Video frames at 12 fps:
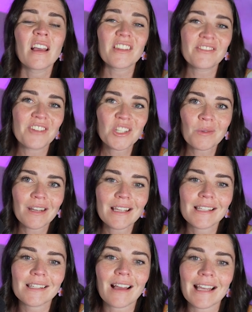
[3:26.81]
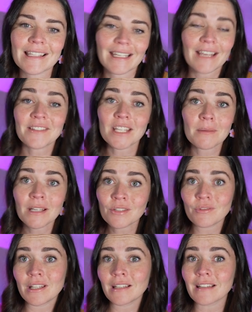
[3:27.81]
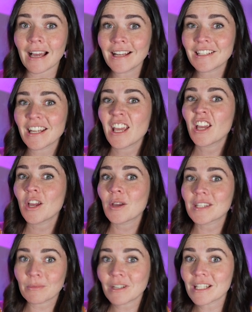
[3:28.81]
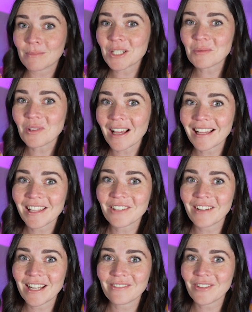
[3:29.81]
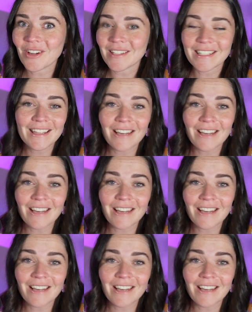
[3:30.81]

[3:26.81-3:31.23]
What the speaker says: The first one is sizing. If something's really large, someone is much more likely to read it first.